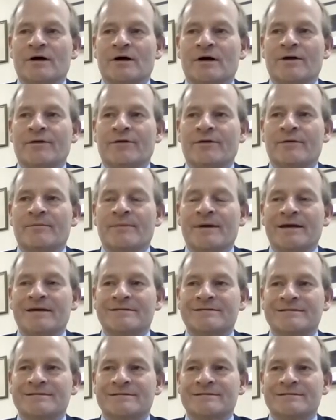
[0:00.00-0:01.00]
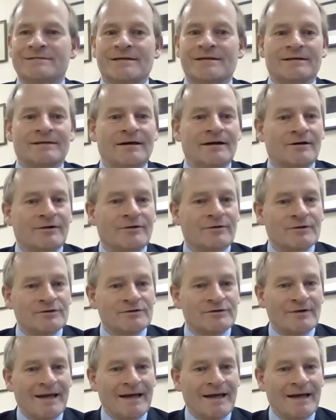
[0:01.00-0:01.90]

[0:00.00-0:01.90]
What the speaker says: on the basis that they are going to